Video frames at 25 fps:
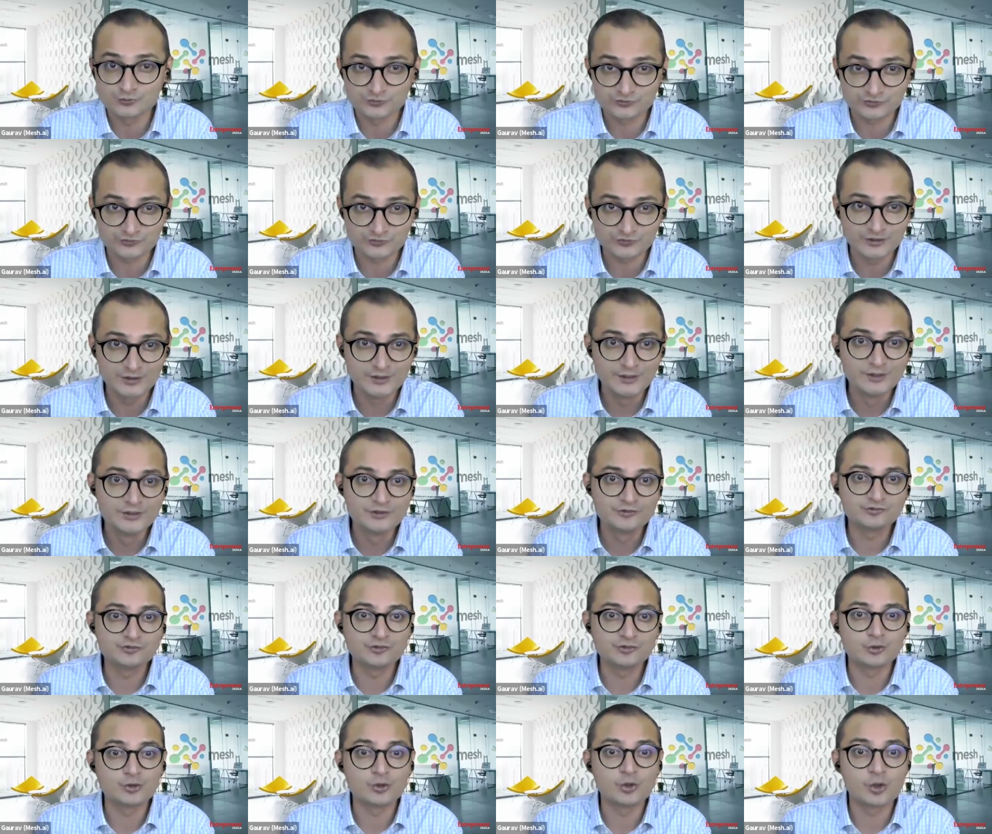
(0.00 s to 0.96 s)
to use
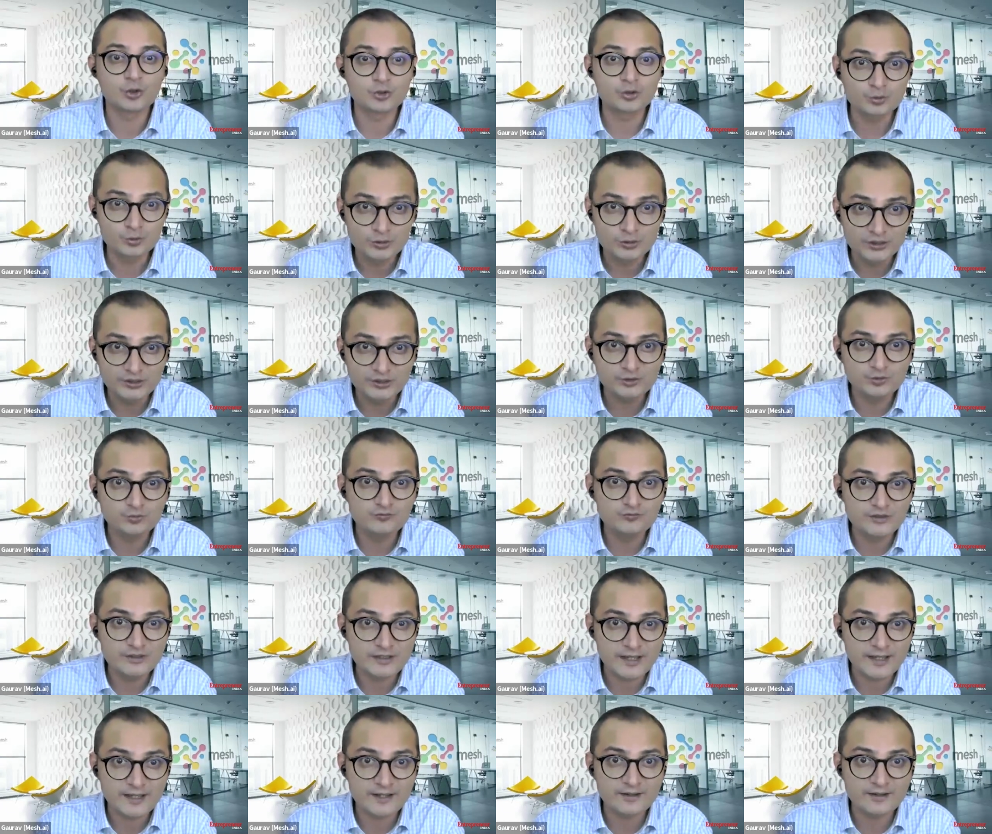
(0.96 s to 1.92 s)
so not
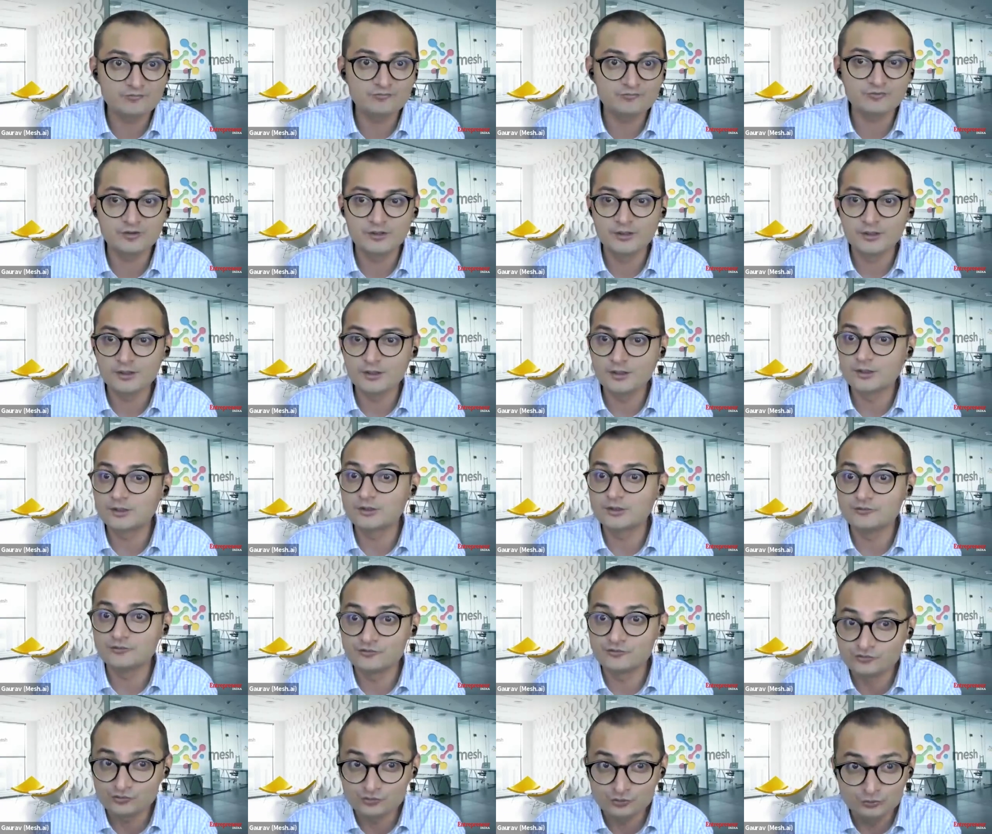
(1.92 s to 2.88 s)
only do we have
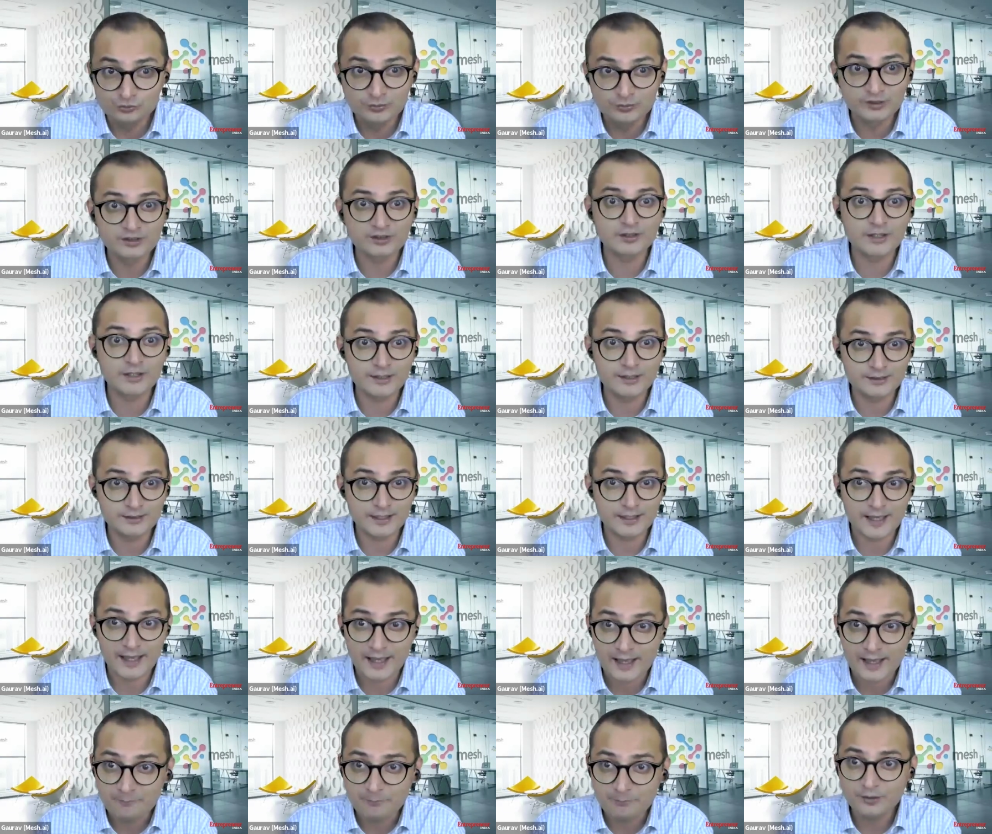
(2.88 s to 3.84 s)
a
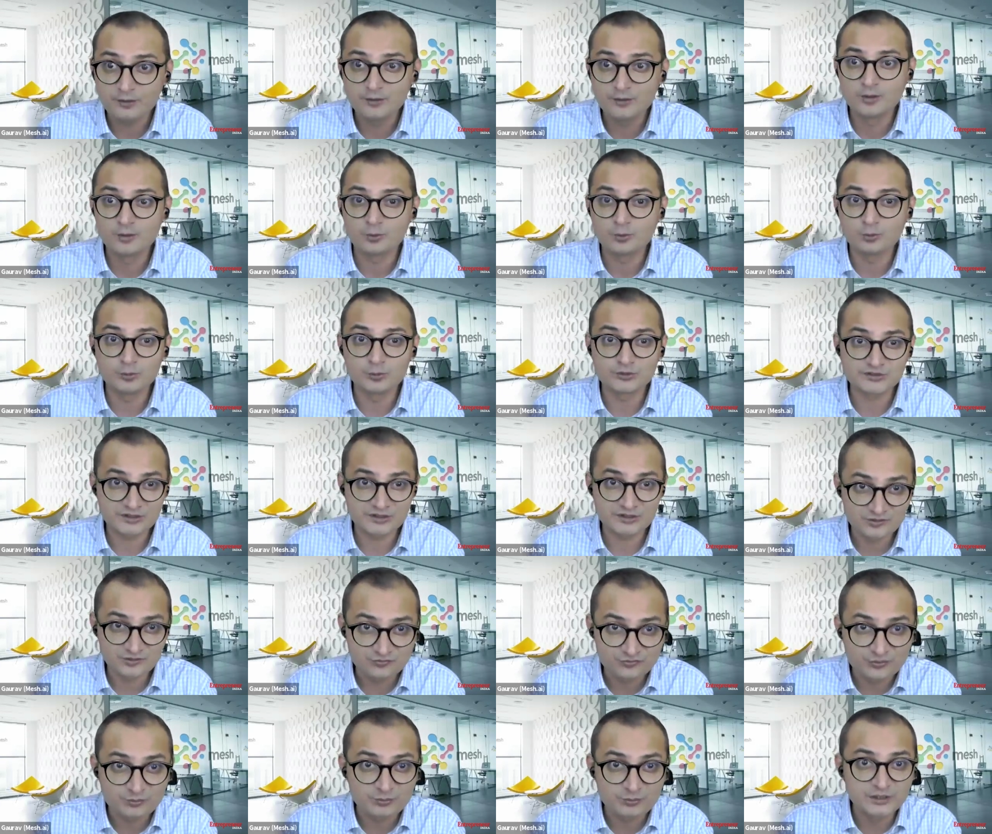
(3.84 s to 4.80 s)
consumer-like app
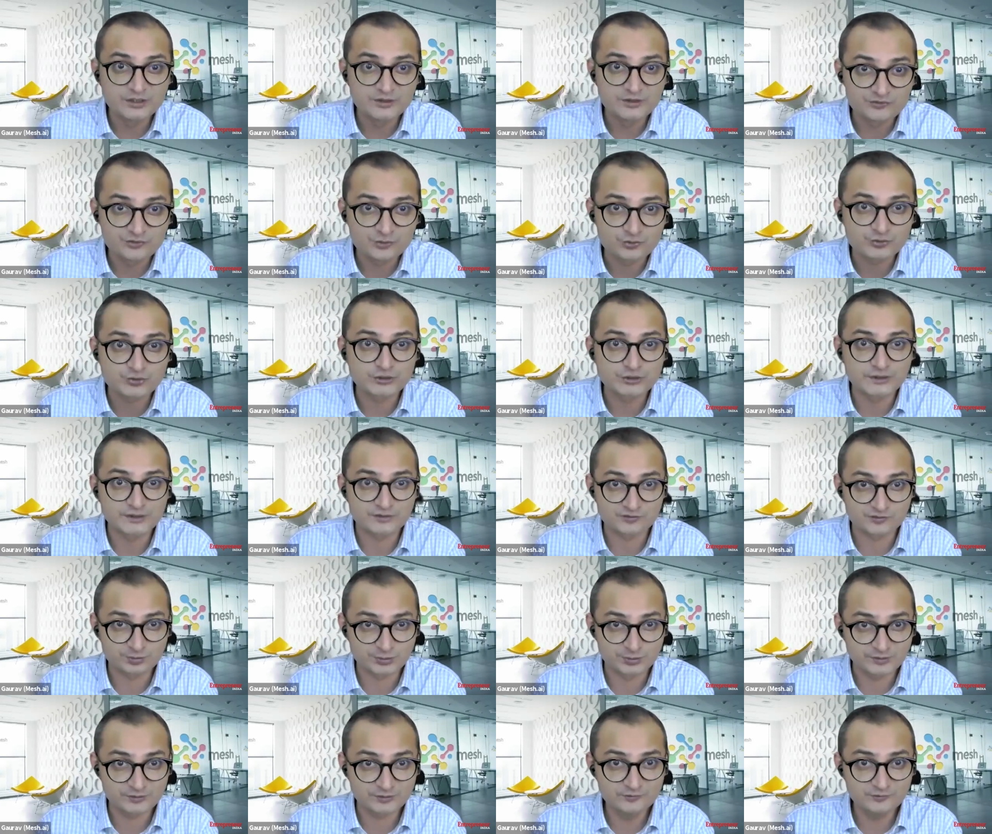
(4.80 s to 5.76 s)
which has a familiar
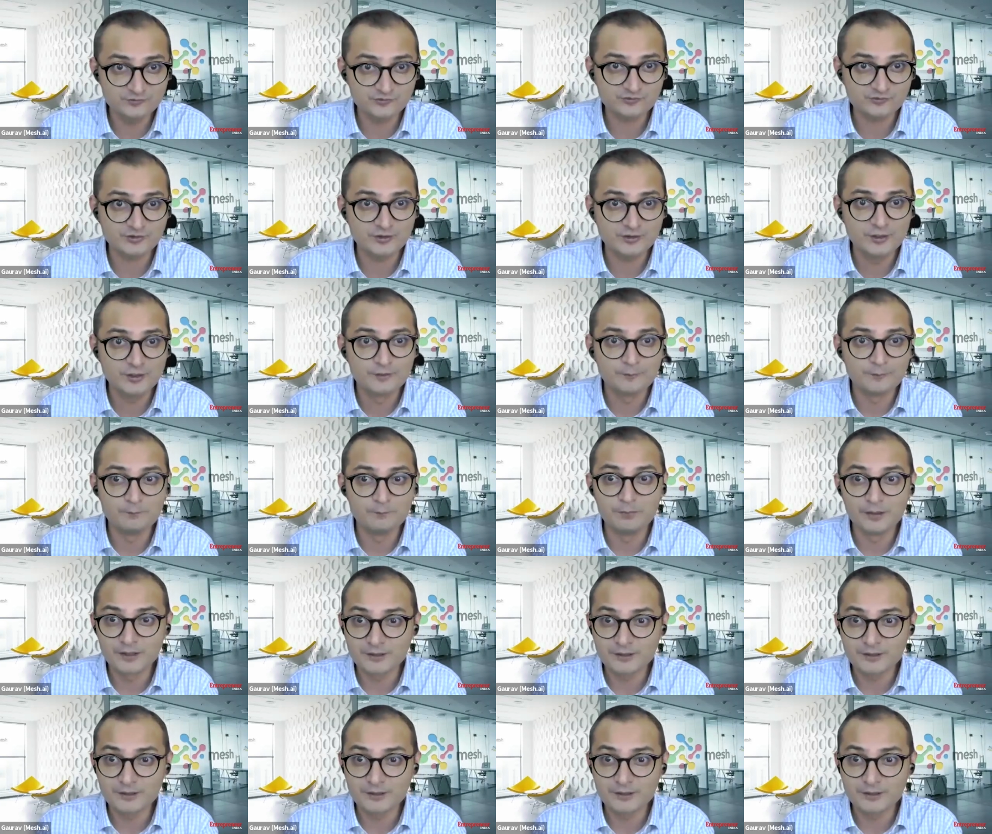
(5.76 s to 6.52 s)
social experience,